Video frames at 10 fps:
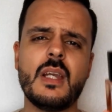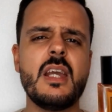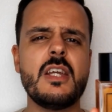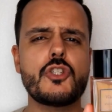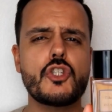
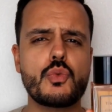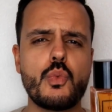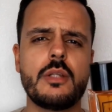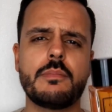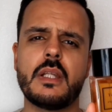It's
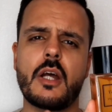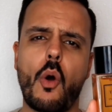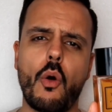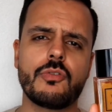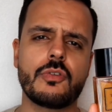sweet but not
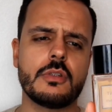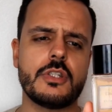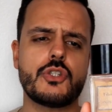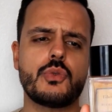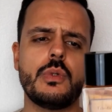overly
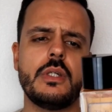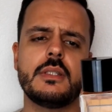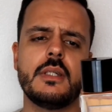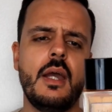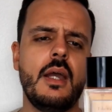
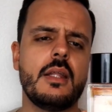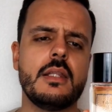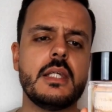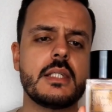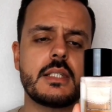sweet.
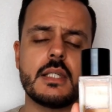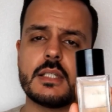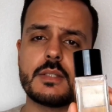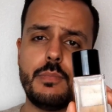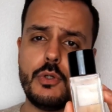This
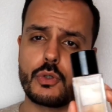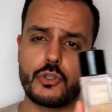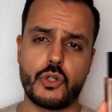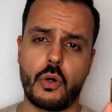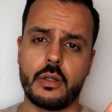is pure
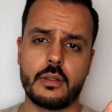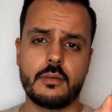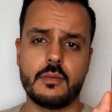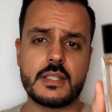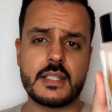joy.
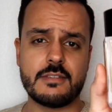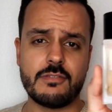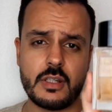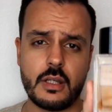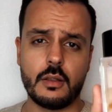This is
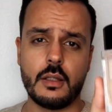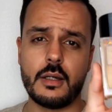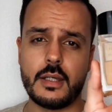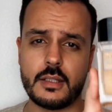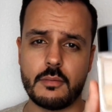
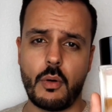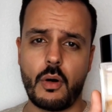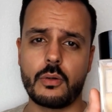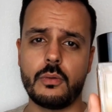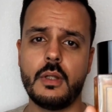vanilla in a
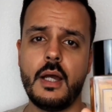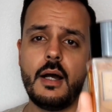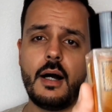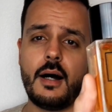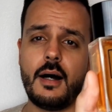bottle.
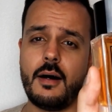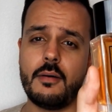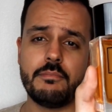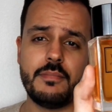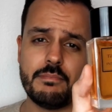
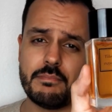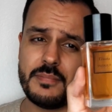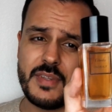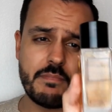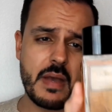
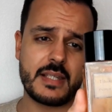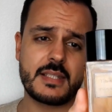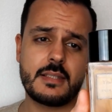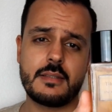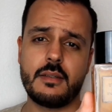The
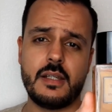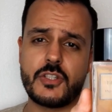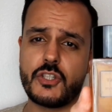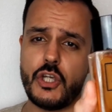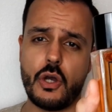best,
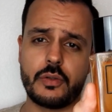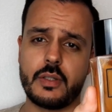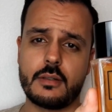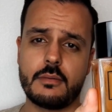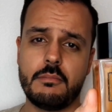it's
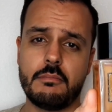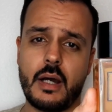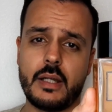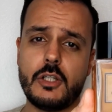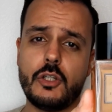Tihota
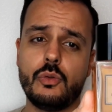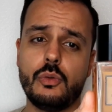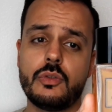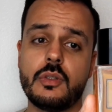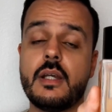by
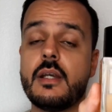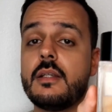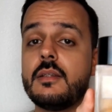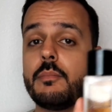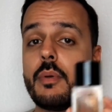Indult.
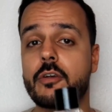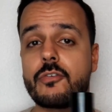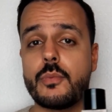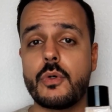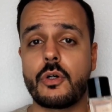In the
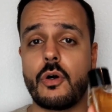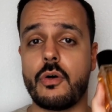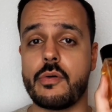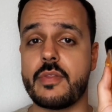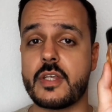perfumeur
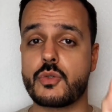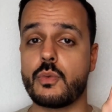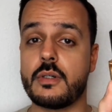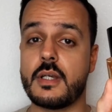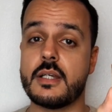of this
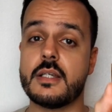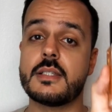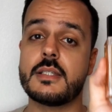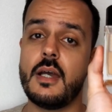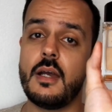one
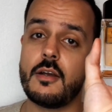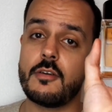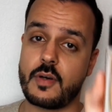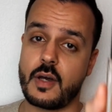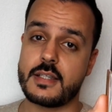is
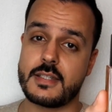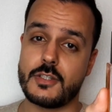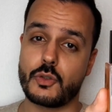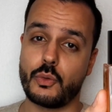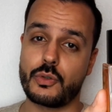
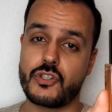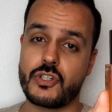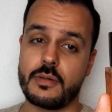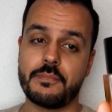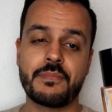Francis
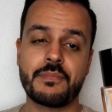Courtin.